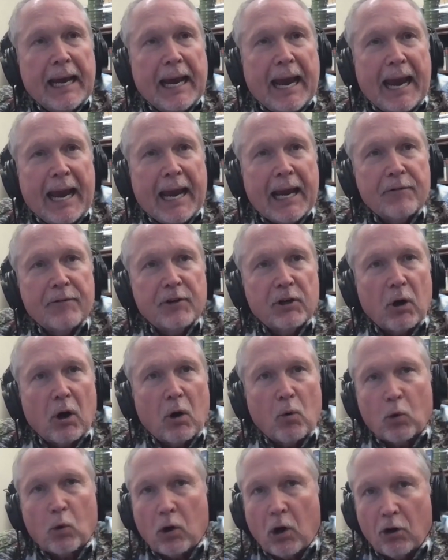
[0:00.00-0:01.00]
And there
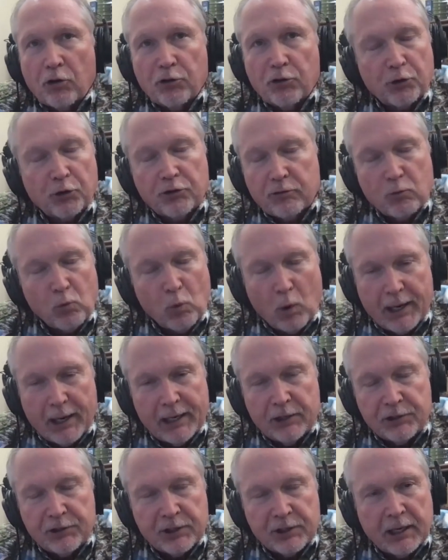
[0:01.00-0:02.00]
were all sorts of
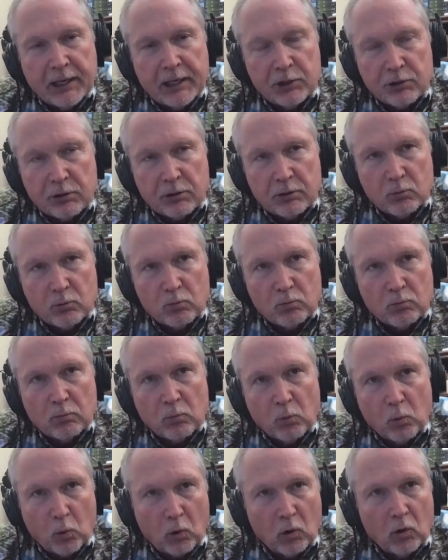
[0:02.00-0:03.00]
ways in ancient
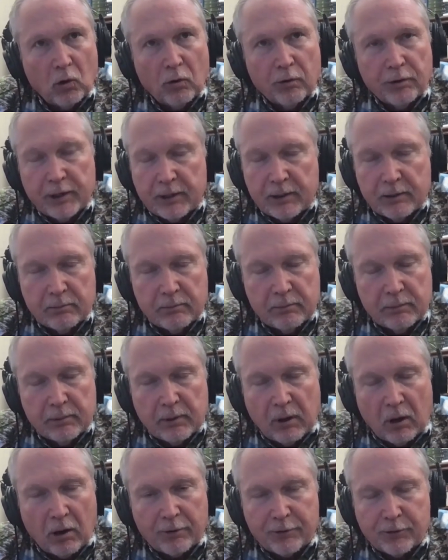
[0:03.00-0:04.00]
world that
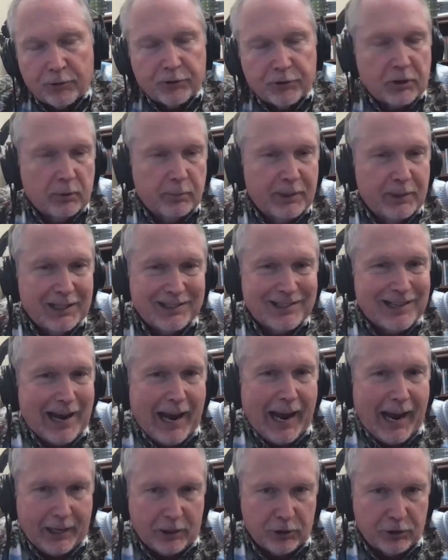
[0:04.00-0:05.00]
authors could be
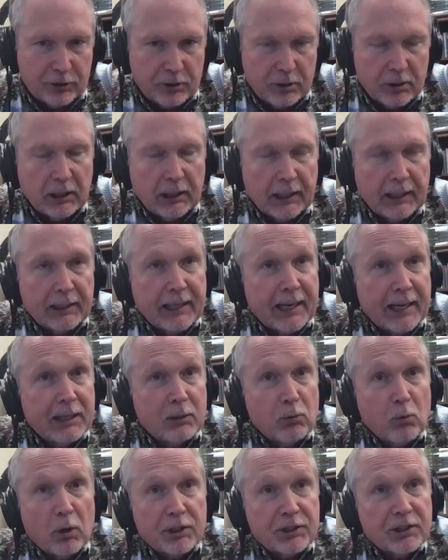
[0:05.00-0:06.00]
attached. And it
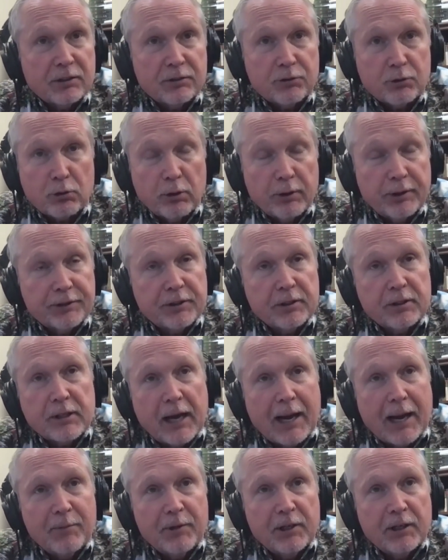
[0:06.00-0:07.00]
wasn't true at the
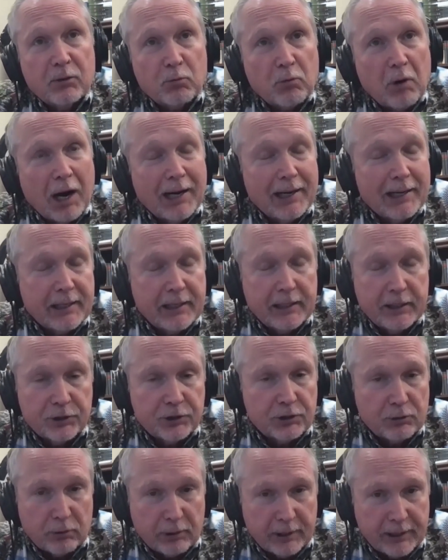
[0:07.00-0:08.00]
time that in writing
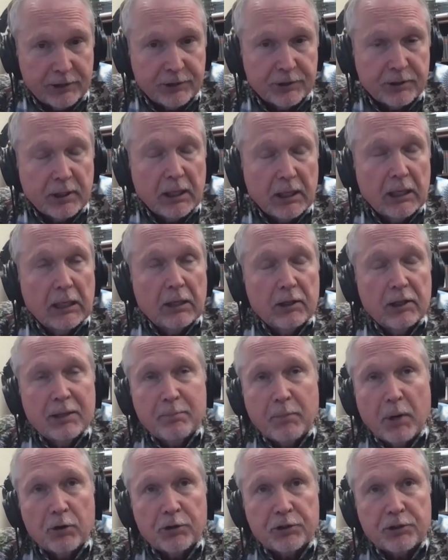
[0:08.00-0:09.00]
histories that
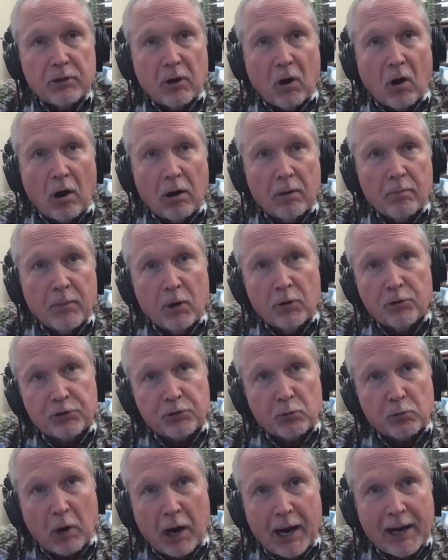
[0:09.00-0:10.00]
most
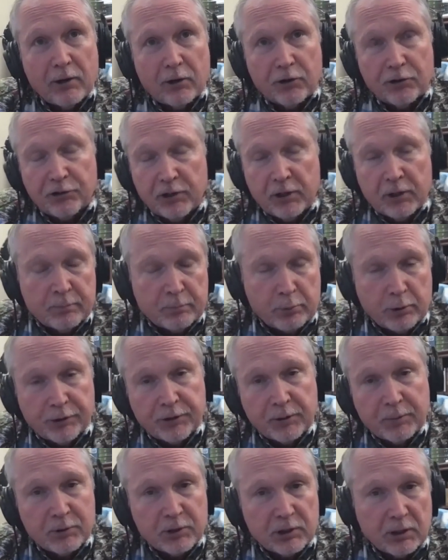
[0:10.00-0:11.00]
writers didn't put
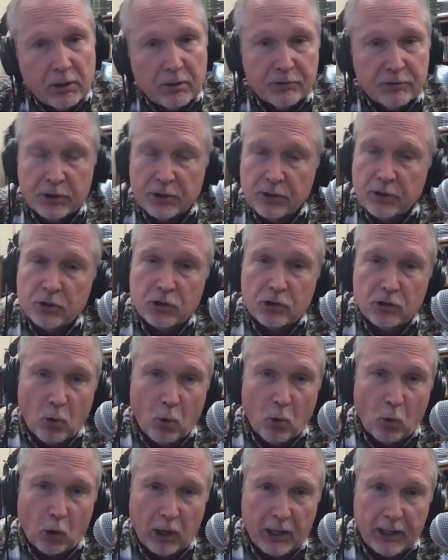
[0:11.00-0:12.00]
themselves in the
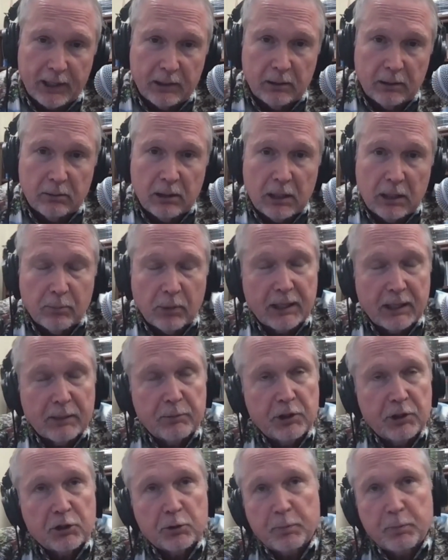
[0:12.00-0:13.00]
story, but it
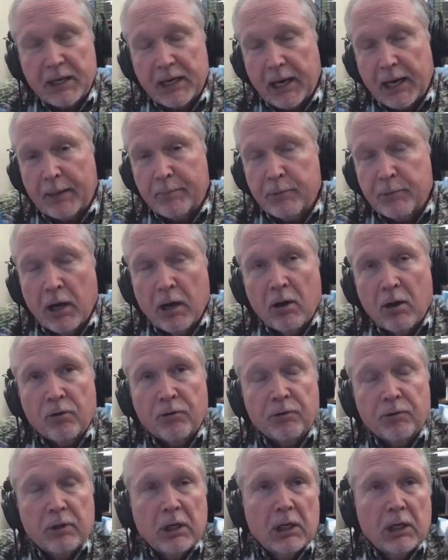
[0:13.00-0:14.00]
just became known.